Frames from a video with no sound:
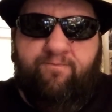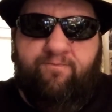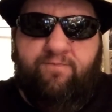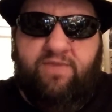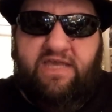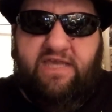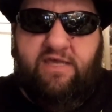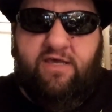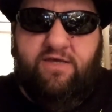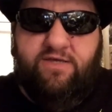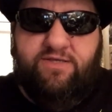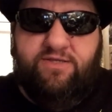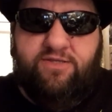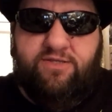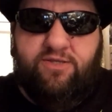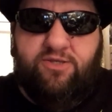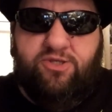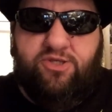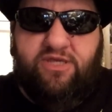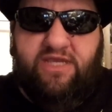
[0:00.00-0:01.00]

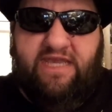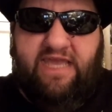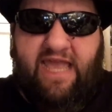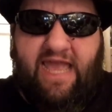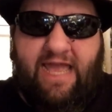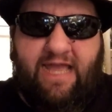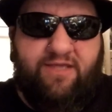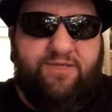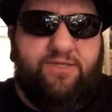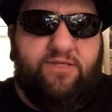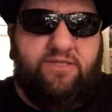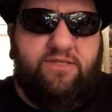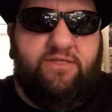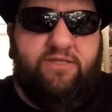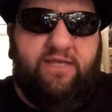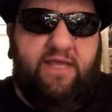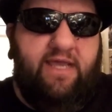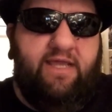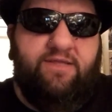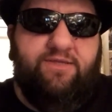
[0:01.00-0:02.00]
because she has a
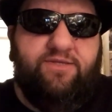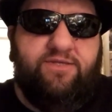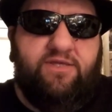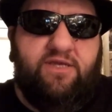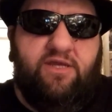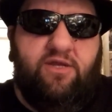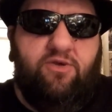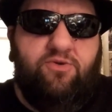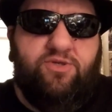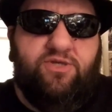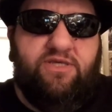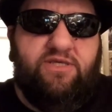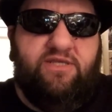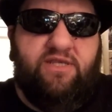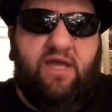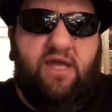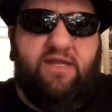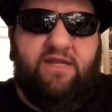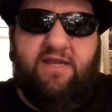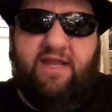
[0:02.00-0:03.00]
sense, you know, she's
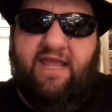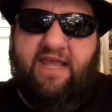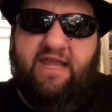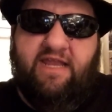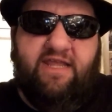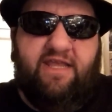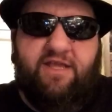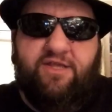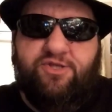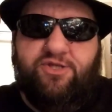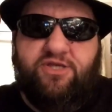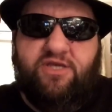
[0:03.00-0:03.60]
not an idiot.